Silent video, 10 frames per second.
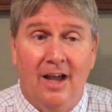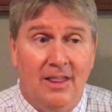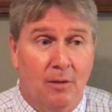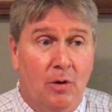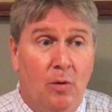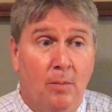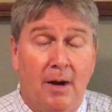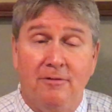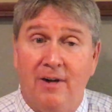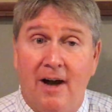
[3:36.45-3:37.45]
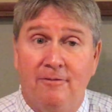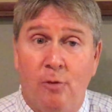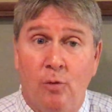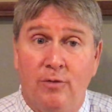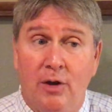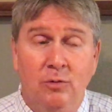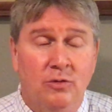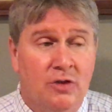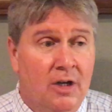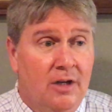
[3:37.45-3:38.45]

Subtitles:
and they were going by 5-4 votes.